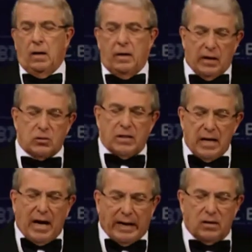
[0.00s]
Now
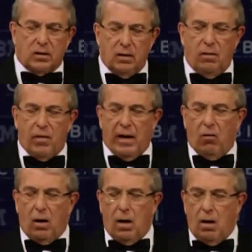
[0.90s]
tonight, there
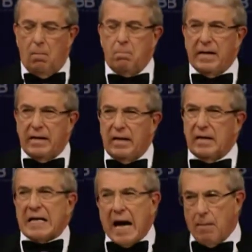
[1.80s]
are many
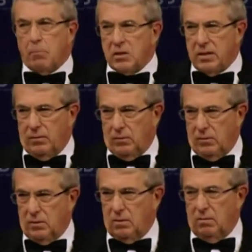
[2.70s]

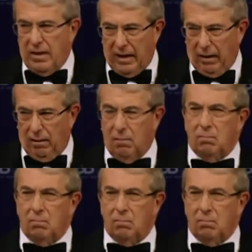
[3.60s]
captains here